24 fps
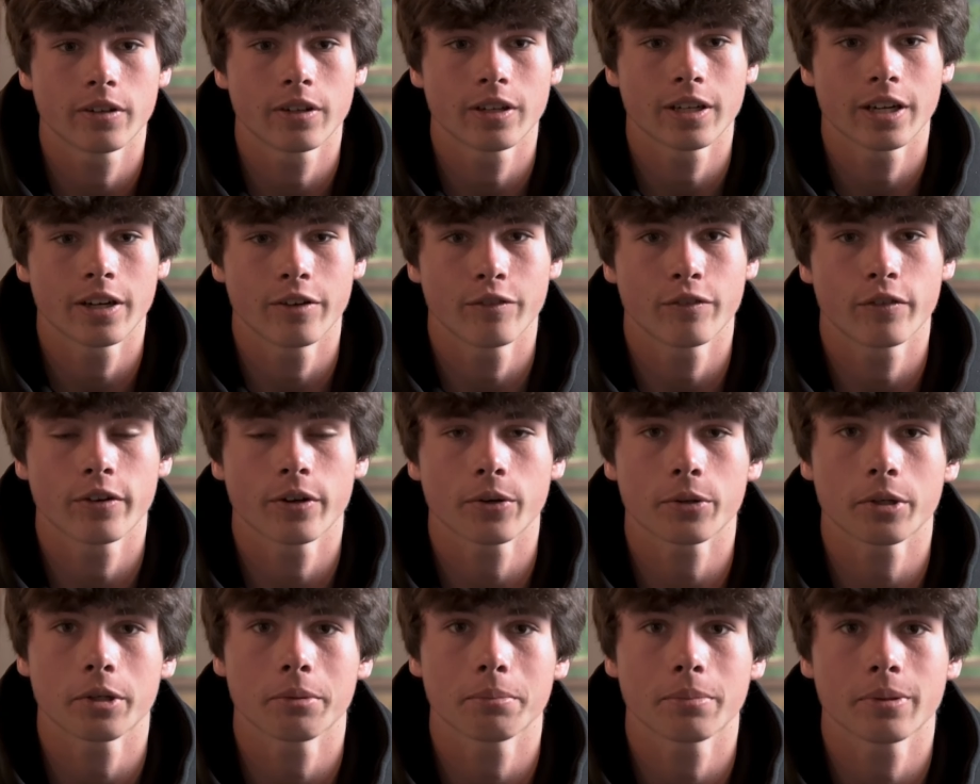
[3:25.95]
kind of
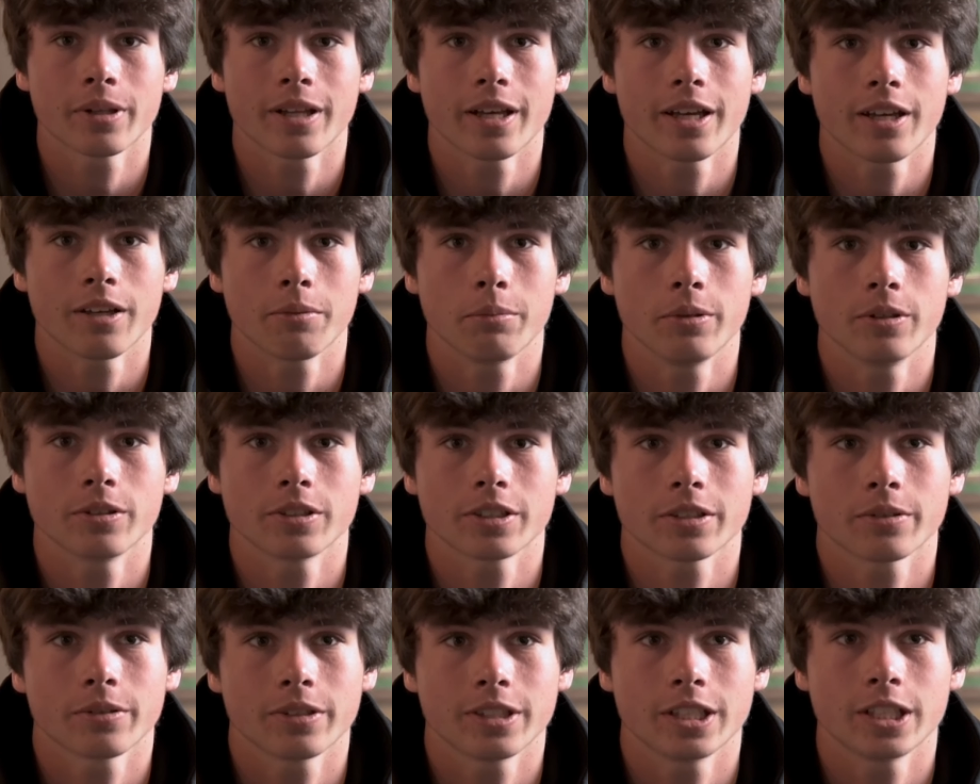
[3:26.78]
grown up playing
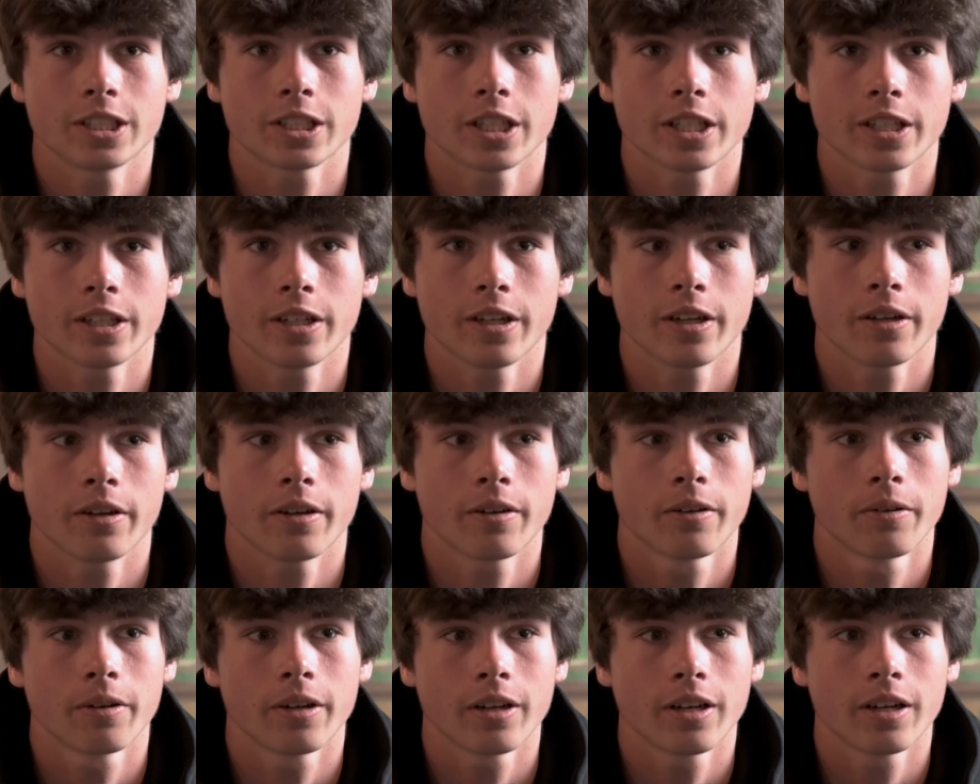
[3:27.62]
music with each other and
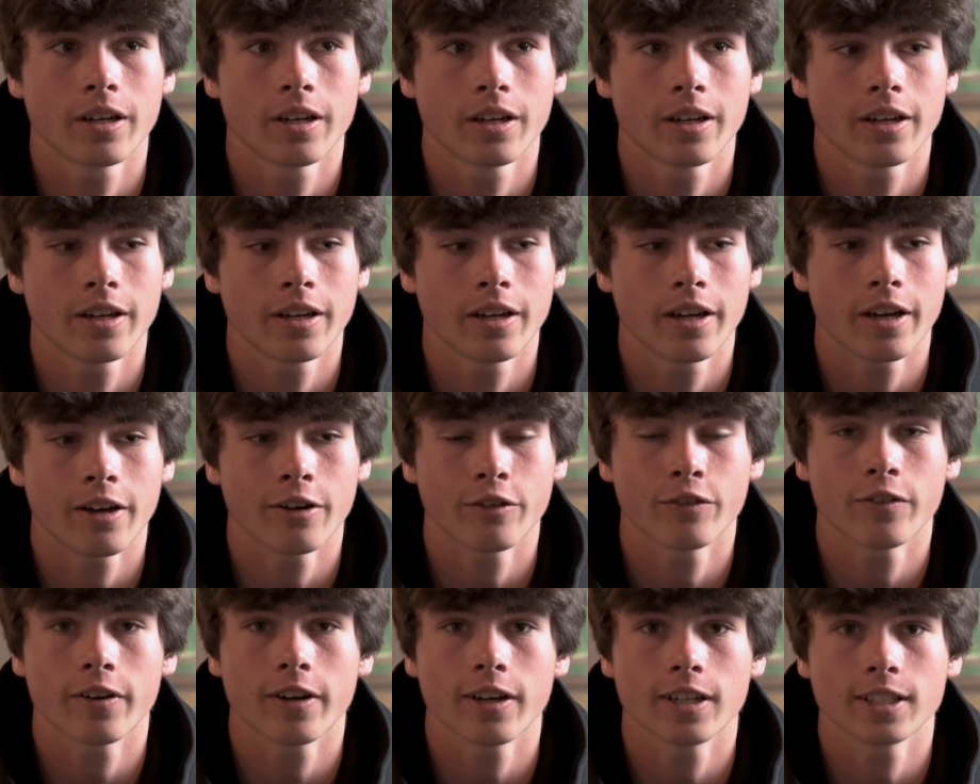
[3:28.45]
how
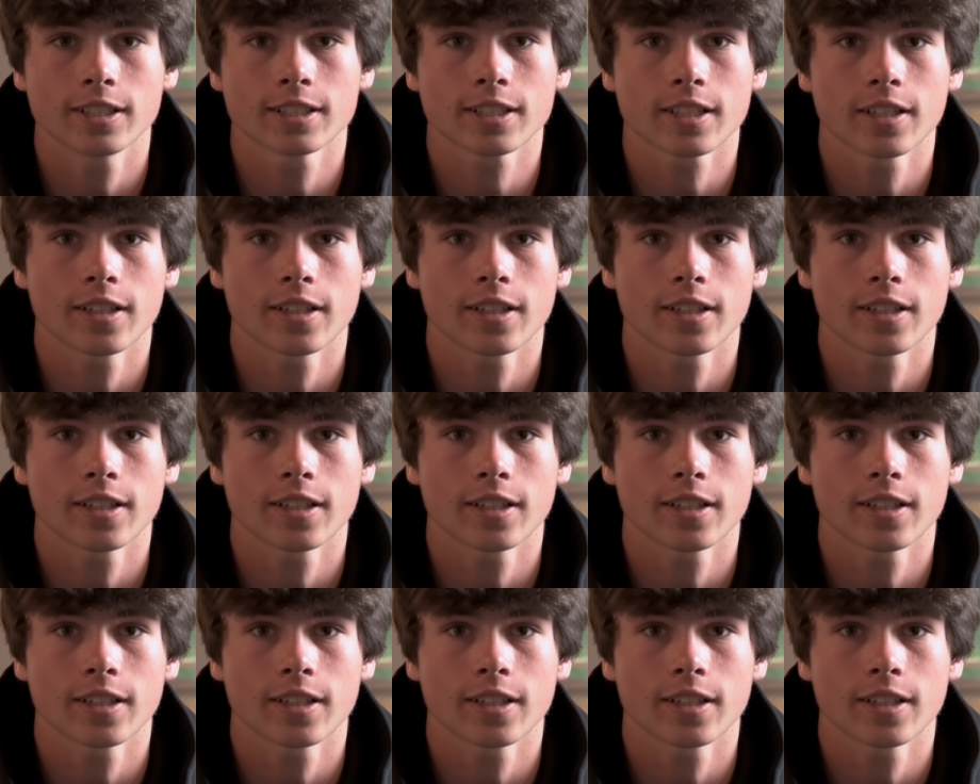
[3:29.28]
far it's